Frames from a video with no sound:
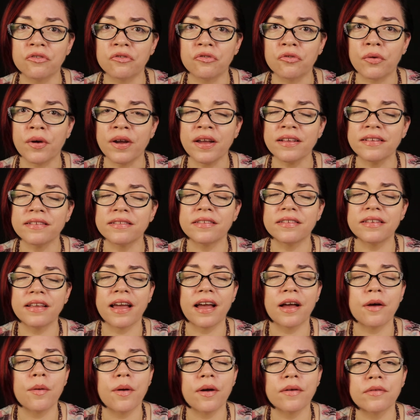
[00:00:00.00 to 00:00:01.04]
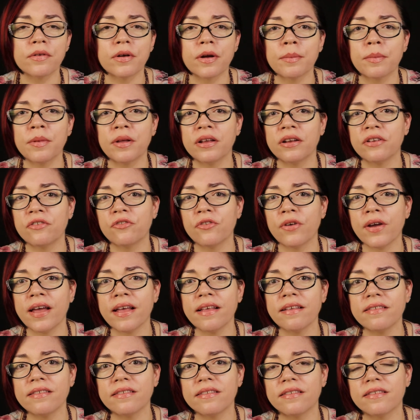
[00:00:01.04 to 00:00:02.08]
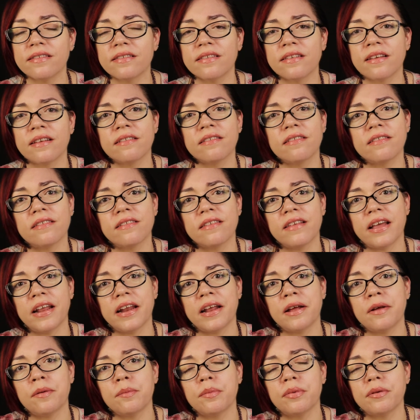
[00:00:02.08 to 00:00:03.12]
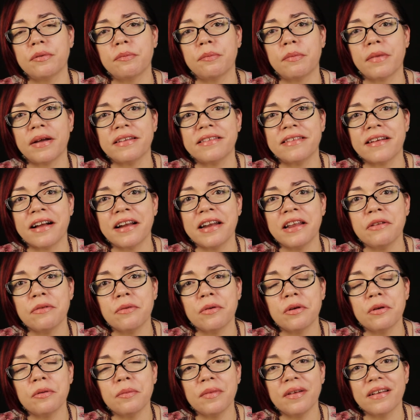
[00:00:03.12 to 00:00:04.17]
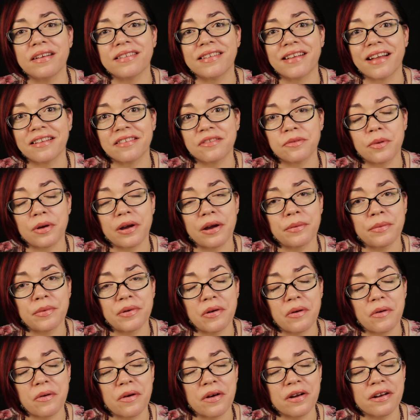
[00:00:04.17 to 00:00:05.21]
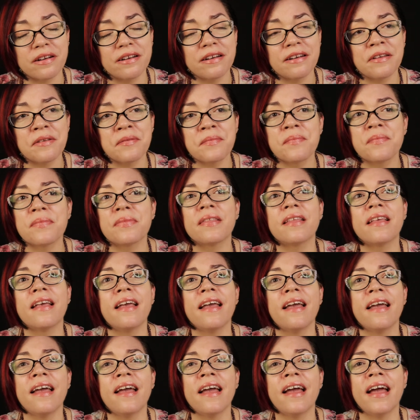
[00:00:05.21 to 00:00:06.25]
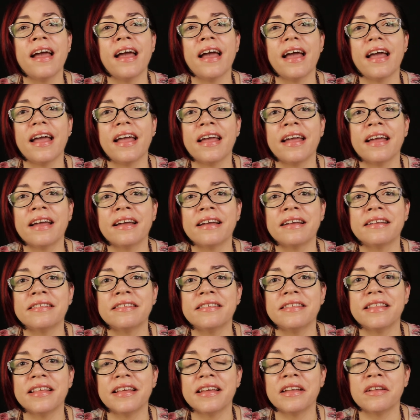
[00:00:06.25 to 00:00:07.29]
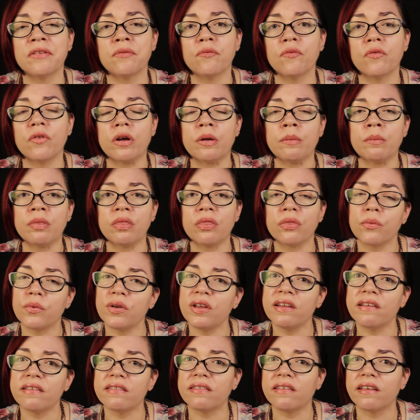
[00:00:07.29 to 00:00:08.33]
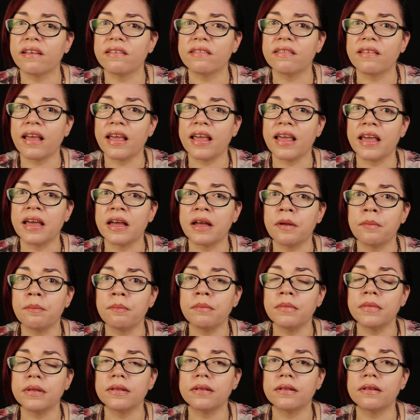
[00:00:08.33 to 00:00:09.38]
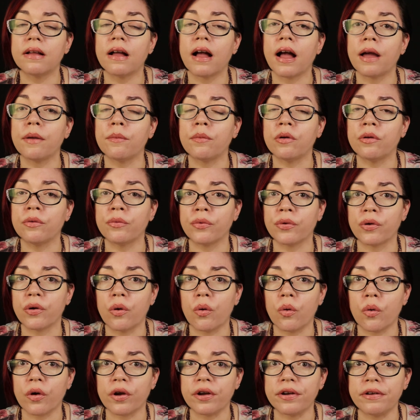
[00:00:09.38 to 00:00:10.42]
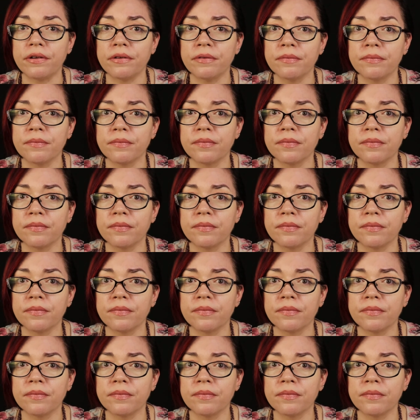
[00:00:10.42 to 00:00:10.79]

dressed however I'm going to dress, set up my dining room because that's where I record. And then from 3 to 6 a.m., I will record.